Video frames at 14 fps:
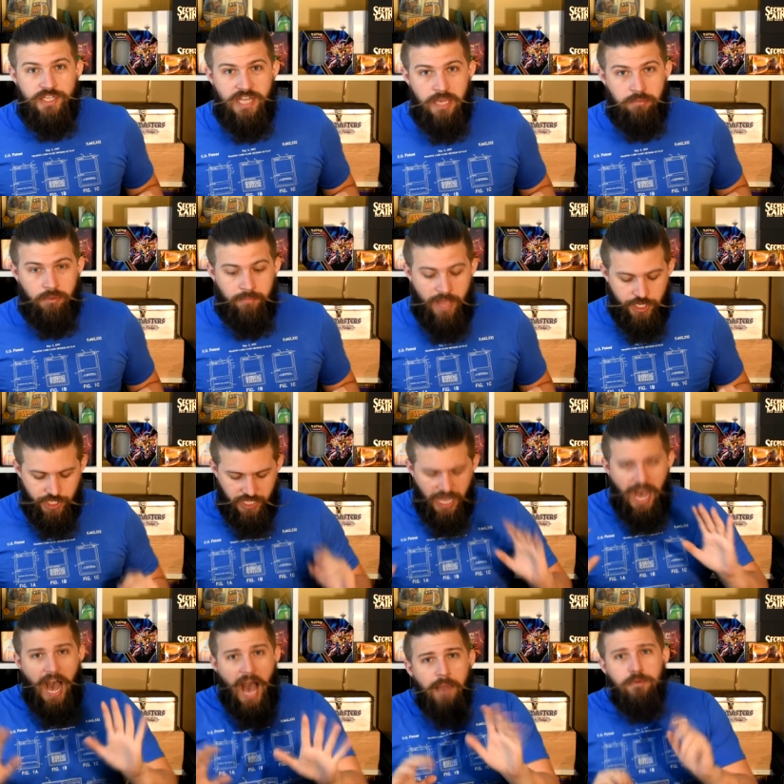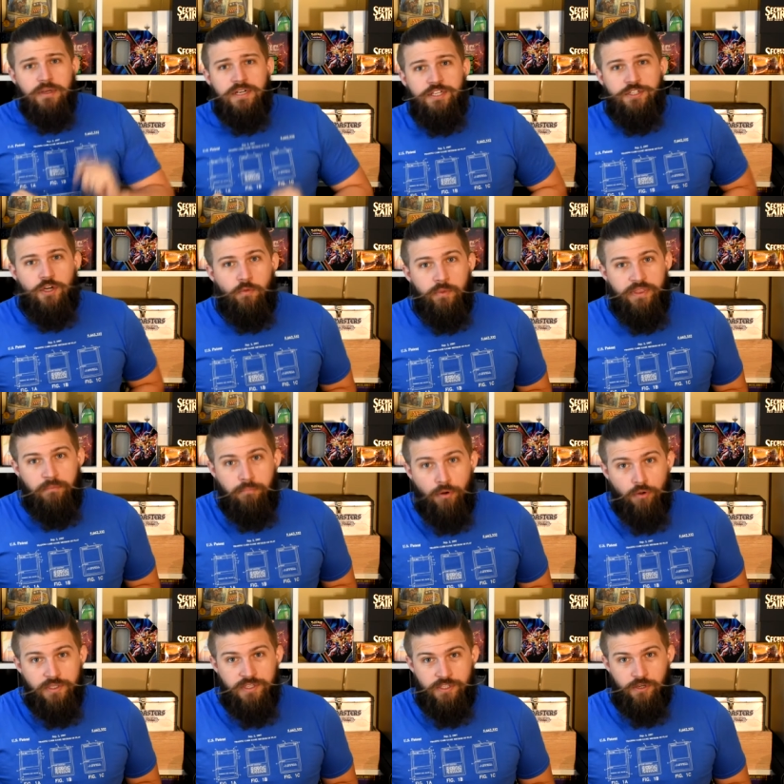table magic. I'm going to start with a
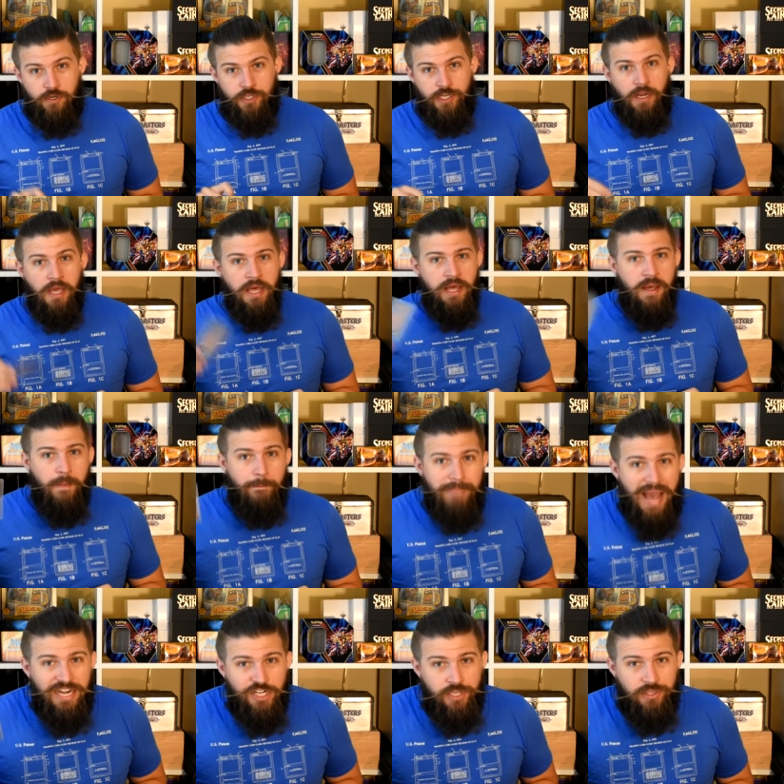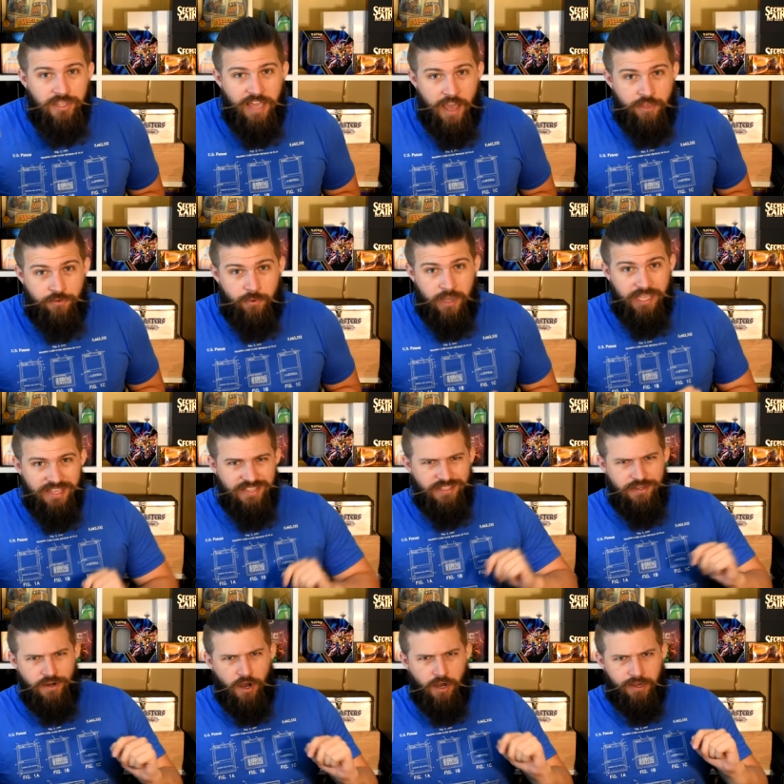bold assertion Magic the Gathering is
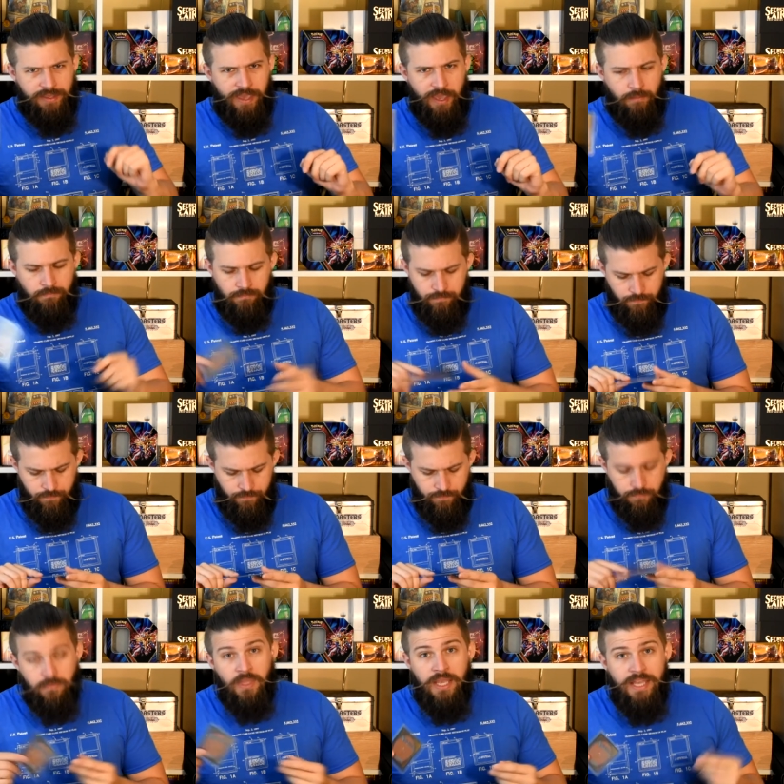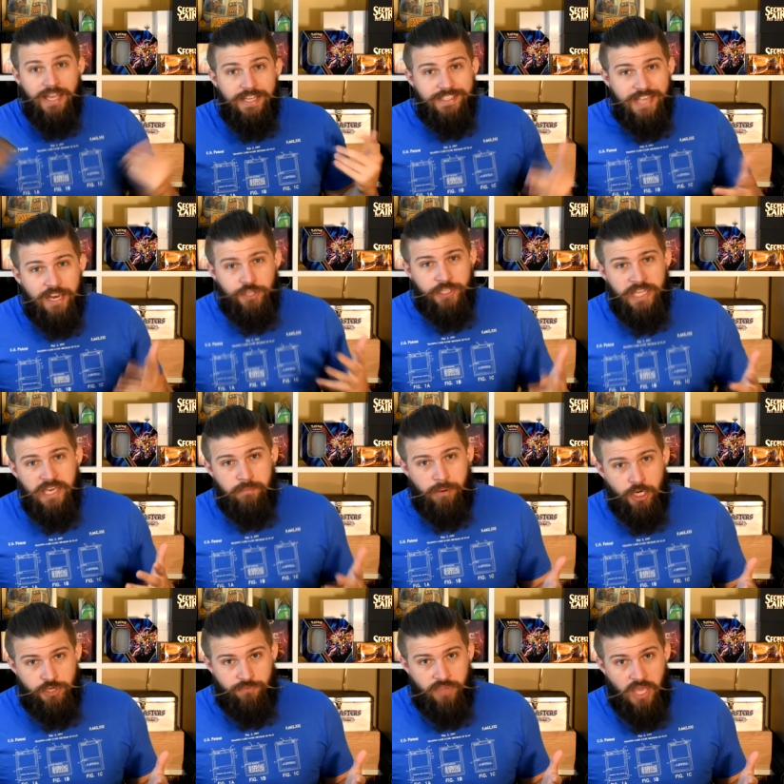not a game. It's actually a
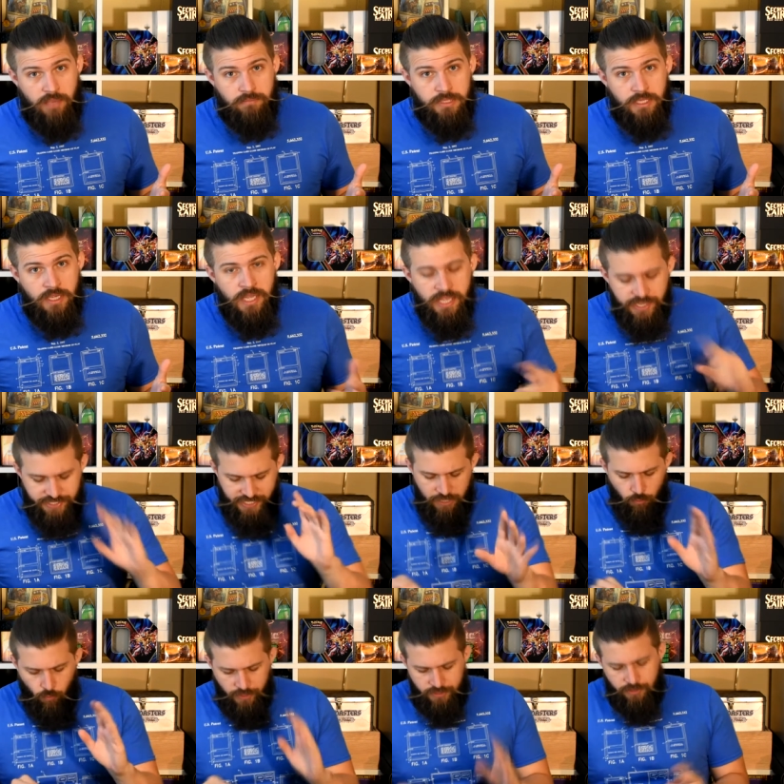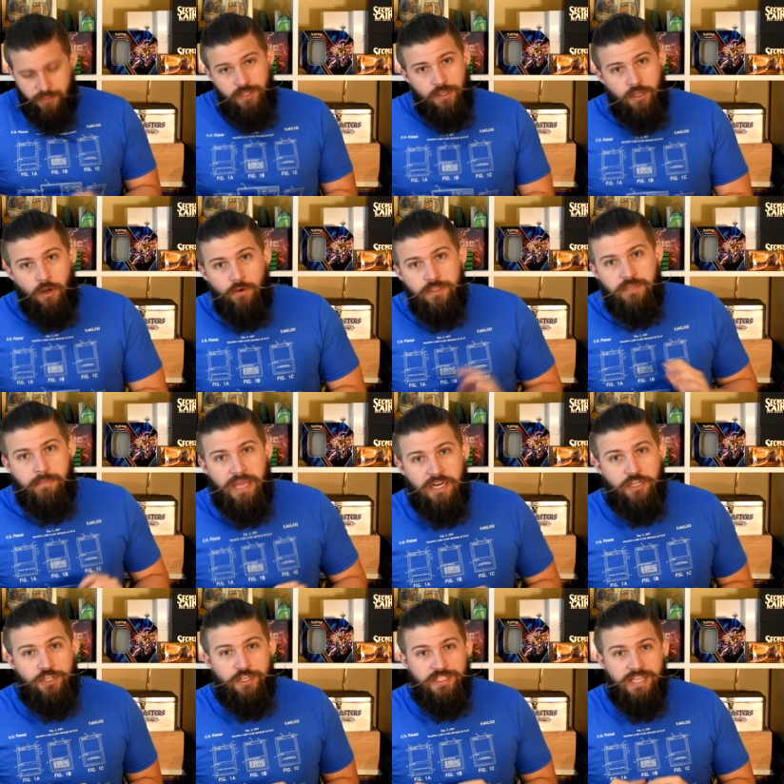bunch of games. See, Wizards of the Coast
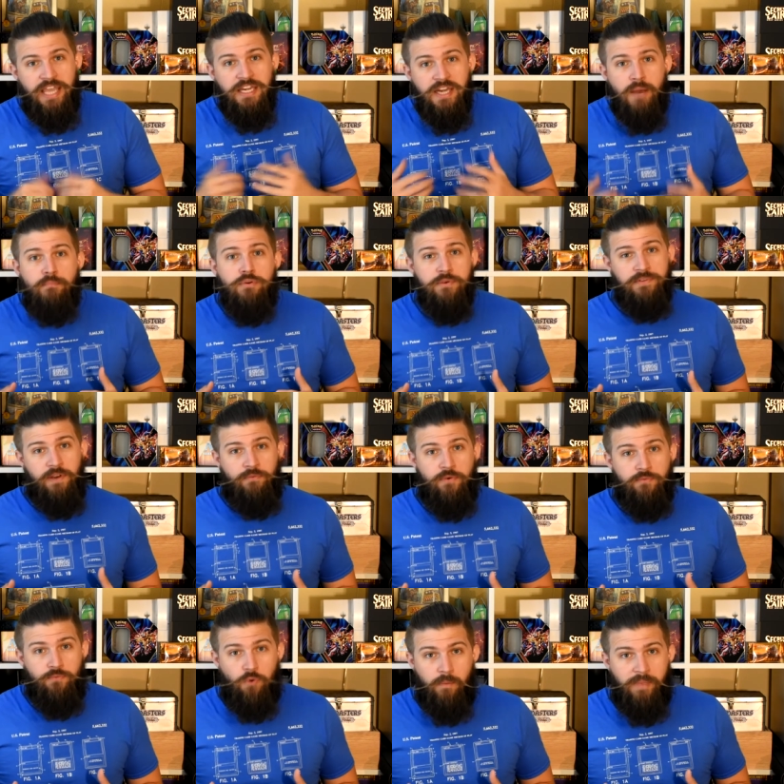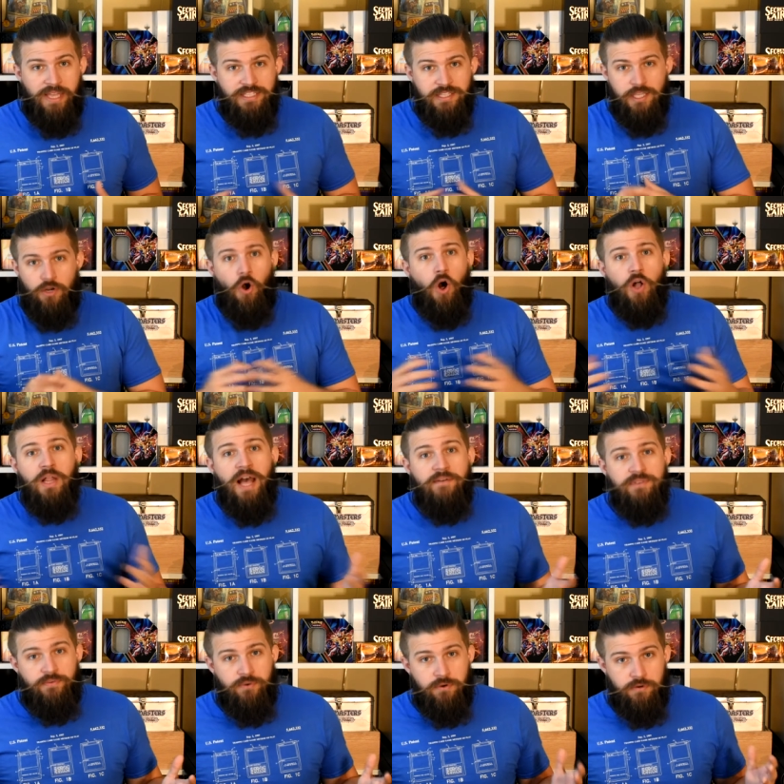manages a number of different formats that all have
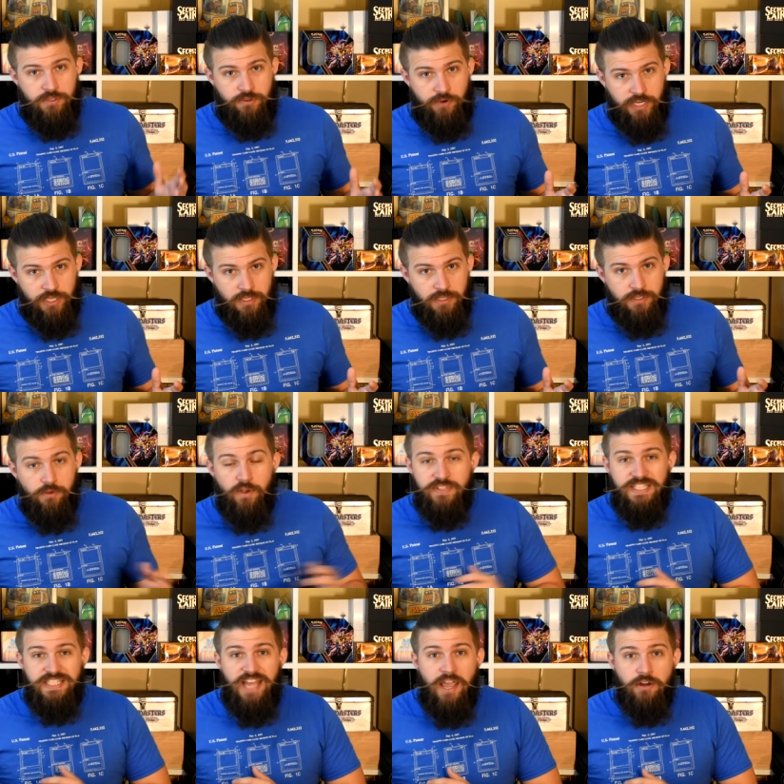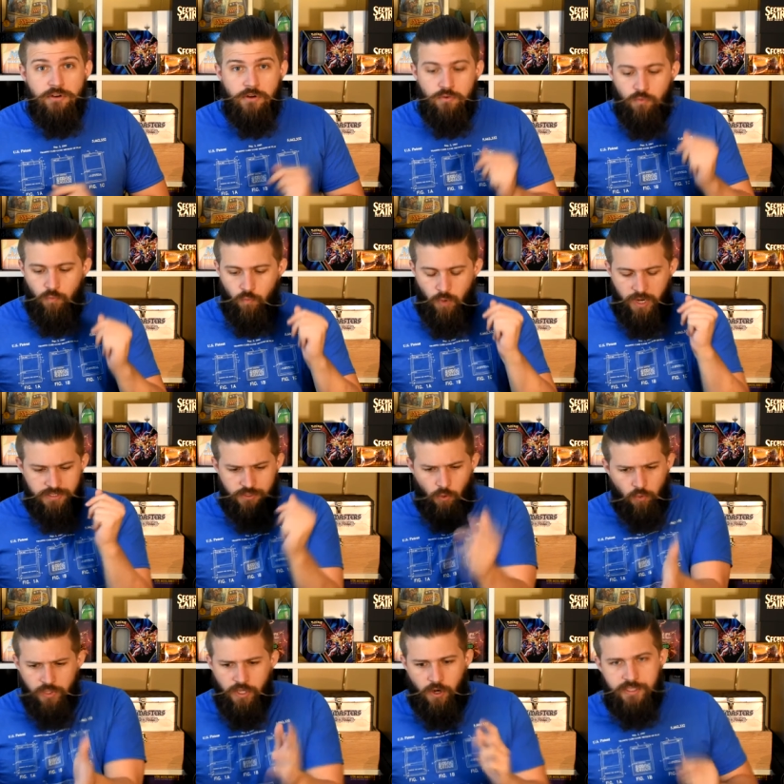different restrictions. You have Standard, where it's
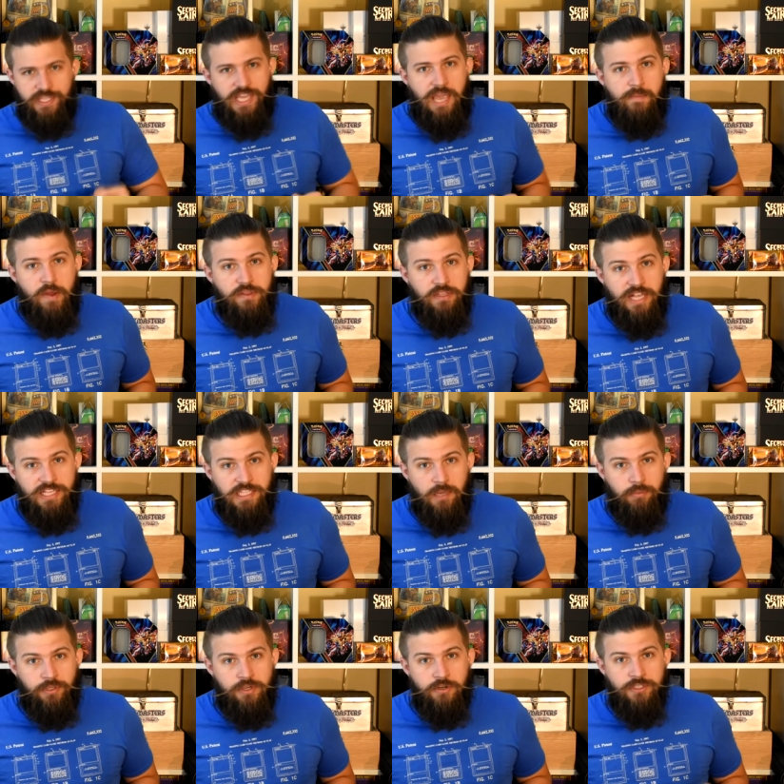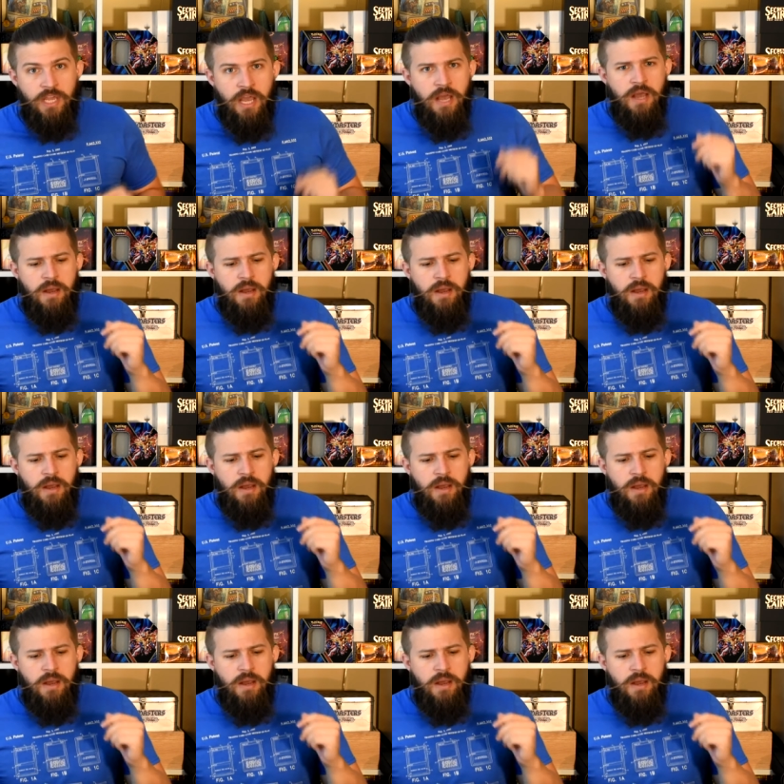only cards that came out in the last couple years,